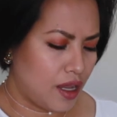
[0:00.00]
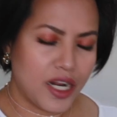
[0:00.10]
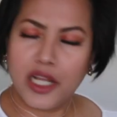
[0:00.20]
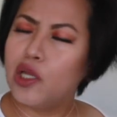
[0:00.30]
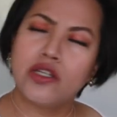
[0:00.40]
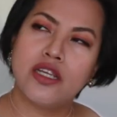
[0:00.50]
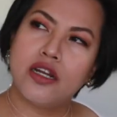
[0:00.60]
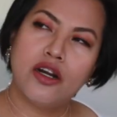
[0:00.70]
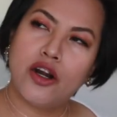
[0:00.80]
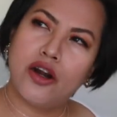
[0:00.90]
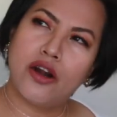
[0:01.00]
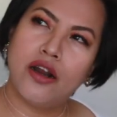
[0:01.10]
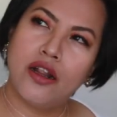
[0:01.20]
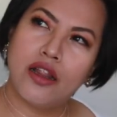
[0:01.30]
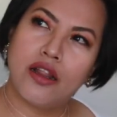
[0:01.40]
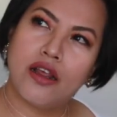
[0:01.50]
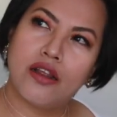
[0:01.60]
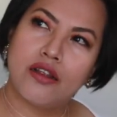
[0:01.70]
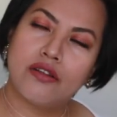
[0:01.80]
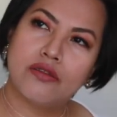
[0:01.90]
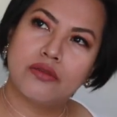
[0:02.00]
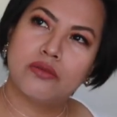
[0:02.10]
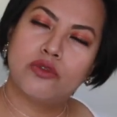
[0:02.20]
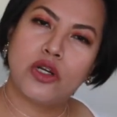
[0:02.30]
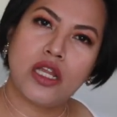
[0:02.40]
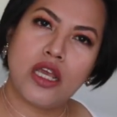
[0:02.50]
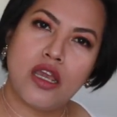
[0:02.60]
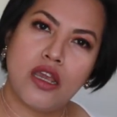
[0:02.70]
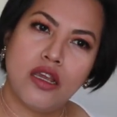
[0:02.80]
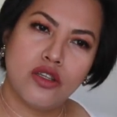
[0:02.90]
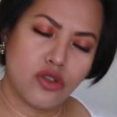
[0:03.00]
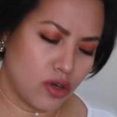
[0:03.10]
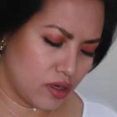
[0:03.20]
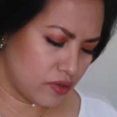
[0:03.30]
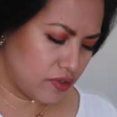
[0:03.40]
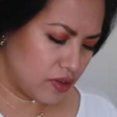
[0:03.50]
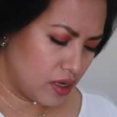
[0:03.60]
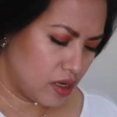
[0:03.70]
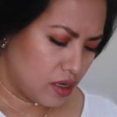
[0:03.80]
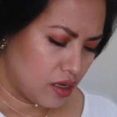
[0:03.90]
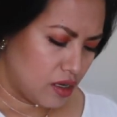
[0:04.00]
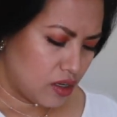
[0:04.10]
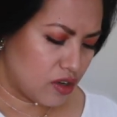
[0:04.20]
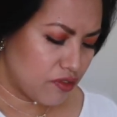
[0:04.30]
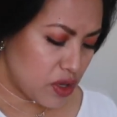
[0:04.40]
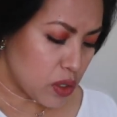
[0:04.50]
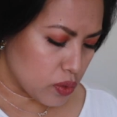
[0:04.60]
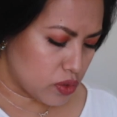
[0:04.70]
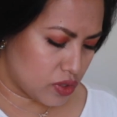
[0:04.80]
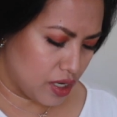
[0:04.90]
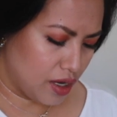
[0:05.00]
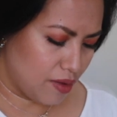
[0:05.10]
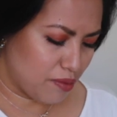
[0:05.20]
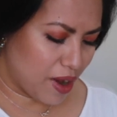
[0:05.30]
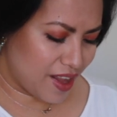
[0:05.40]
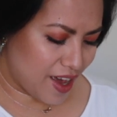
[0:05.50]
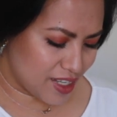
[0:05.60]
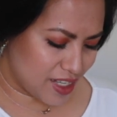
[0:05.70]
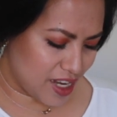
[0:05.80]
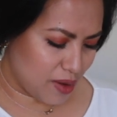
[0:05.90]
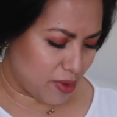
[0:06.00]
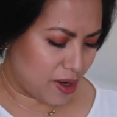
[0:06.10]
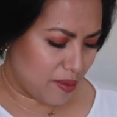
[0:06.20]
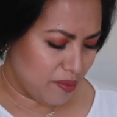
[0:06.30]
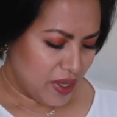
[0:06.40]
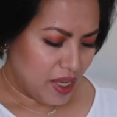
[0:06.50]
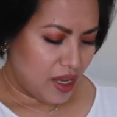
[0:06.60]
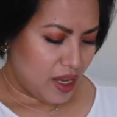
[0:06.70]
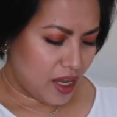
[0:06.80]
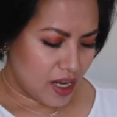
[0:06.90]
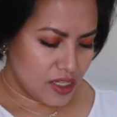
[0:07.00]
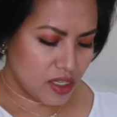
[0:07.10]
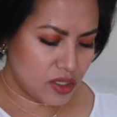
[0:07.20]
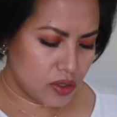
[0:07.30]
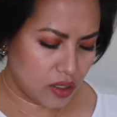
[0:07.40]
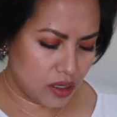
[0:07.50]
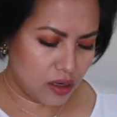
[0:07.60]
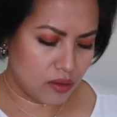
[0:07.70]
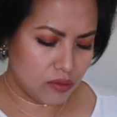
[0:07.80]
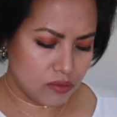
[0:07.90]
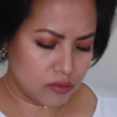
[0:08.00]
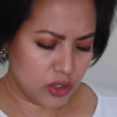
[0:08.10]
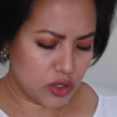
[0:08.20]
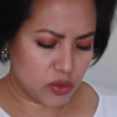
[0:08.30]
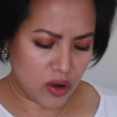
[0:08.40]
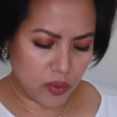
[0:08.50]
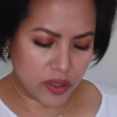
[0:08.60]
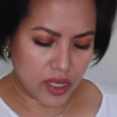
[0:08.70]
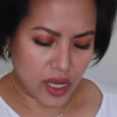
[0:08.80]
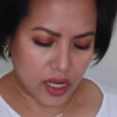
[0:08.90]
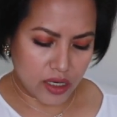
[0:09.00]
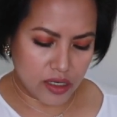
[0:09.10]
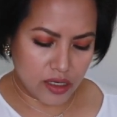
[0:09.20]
And I looked at her really sort of confused by that statement. And I said to her, what's wrong with that?